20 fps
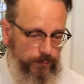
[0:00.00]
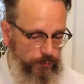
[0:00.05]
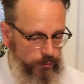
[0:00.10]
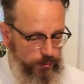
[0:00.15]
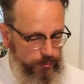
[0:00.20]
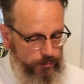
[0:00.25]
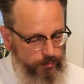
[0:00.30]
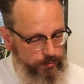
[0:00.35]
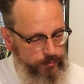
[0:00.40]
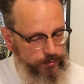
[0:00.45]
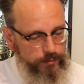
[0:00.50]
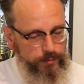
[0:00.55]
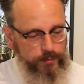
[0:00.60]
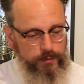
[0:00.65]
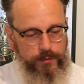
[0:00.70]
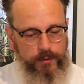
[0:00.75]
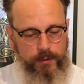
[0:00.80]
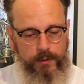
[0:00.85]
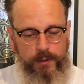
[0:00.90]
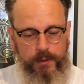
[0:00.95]
blue,
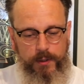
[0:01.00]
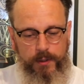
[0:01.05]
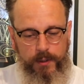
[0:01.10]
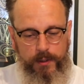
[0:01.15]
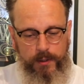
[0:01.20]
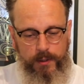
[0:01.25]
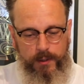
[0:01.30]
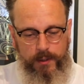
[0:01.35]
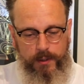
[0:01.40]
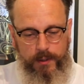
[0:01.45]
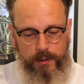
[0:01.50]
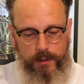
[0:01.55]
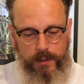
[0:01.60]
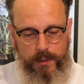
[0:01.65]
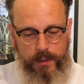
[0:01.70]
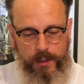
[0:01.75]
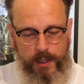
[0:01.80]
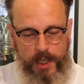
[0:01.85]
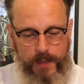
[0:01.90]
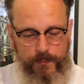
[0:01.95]

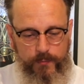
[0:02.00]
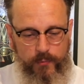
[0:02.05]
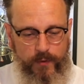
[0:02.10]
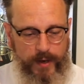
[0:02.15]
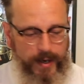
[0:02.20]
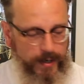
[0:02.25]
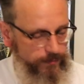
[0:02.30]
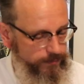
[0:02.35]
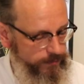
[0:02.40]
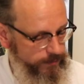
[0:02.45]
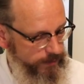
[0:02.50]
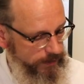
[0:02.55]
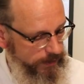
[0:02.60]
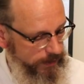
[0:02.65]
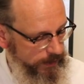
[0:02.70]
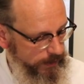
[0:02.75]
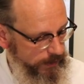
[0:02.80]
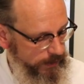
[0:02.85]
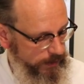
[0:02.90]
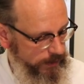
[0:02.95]
brown
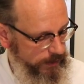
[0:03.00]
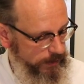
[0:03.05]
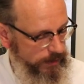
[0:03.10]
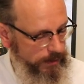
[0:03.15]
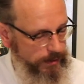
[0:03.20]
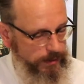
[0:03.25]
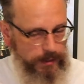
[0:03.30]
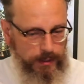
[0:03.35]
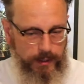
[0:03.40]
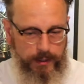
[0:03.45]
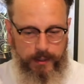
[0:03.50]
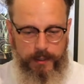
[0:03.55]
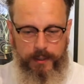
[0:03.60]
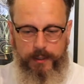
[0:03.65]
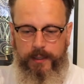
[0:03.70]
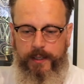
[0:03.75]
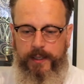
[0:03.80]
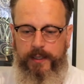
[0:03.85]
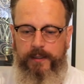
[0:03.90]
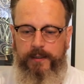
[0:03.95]

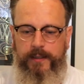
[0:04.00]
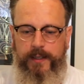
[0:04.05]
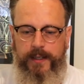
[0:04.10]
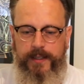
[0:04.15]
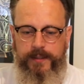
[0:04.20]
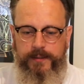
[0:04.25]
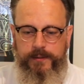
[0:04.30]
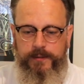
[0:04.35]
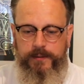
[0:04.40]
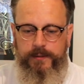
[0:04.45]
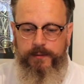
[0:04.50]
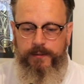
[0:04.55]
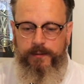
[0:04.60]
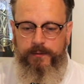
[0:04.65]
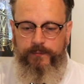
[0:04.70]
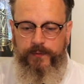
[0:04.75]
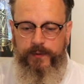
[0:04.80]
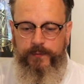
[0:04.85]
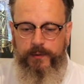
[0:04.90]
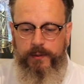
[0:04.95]
and a red.
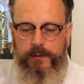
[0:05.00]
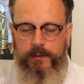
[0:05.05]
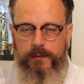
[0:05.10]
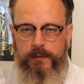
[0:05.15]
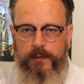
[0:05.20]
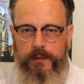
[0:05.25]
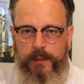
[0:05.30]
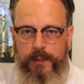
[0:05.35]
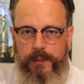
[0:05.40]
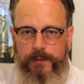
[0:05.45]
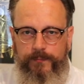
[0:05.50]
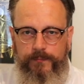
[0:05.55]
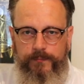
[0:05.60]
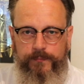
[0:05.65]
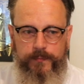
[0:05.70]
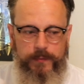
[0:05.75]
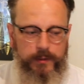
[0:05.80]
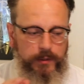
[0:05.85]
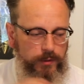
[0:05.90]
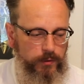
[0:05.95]
We will um,
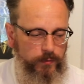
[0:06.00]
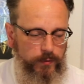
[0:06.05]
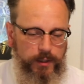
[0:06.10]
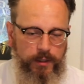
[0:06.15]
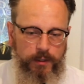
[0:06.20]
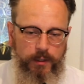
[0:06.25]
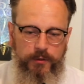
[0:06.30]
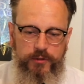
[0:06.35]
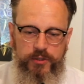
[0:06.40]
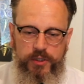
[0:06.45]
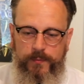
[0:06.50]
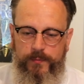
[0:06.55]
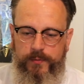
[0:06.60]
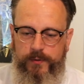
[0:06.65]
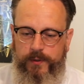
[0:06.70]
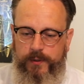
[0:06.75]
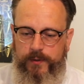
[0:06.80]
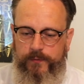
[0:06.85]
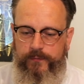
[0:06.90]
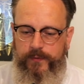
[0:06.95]
do a
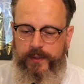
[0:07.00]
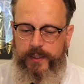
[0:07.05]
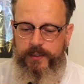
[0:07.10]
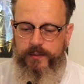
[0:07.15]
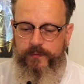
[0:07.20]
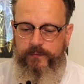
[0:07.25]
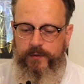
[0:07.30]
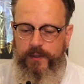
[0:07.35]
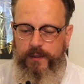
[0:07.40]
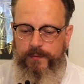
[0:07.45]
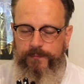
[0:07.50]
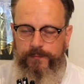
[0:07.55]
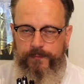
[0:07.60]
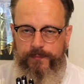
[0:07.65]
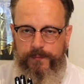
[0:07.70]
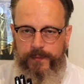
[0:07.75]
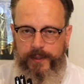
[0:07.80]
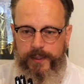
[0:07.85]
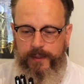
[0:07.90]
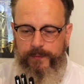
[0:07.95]
close-up of each of them
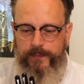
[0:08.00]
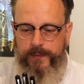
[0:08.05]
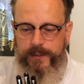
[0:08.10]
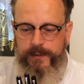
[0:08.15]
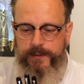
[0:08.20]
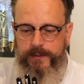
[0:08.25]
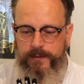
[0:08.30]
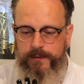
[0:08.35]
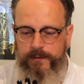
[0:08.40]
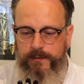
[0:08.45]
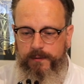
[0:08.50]
in a bit.